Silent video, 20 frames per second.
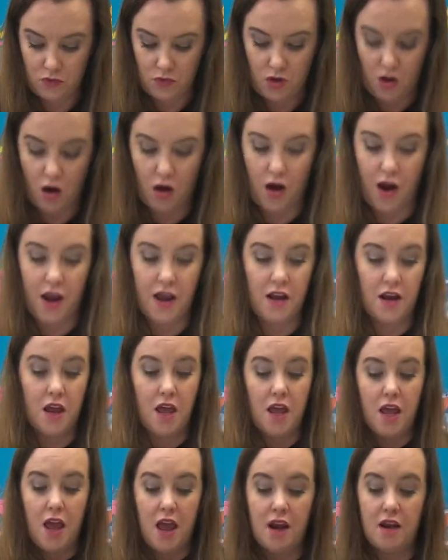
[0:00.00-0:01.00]
All right,
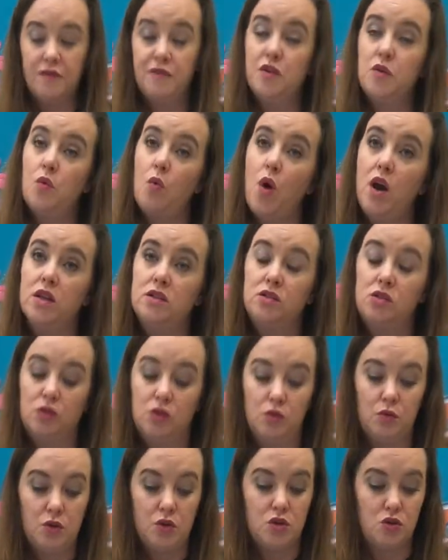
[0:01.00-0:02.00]
and if you want
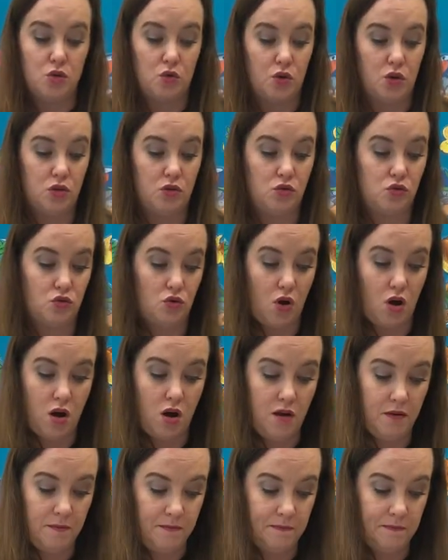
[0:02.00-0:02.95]
to, you can draw